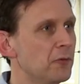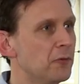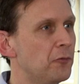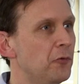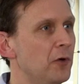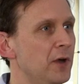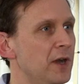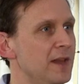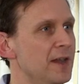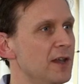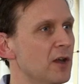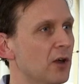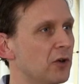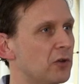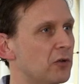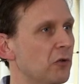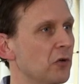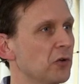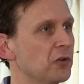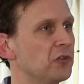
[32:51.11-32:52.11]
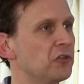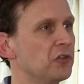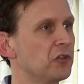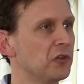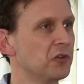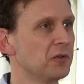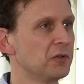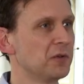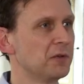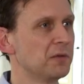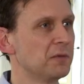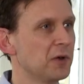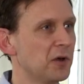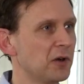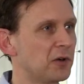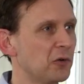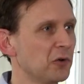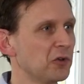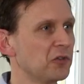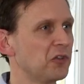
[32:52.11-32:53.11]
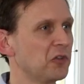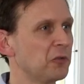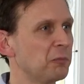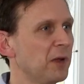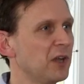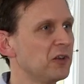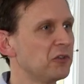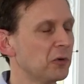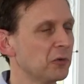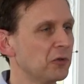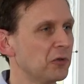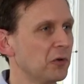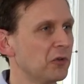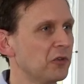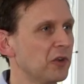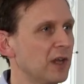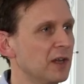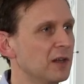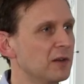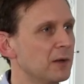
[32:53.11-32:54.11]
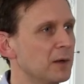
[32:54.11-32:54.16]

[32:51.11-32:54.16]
free across the spectrum, so to say?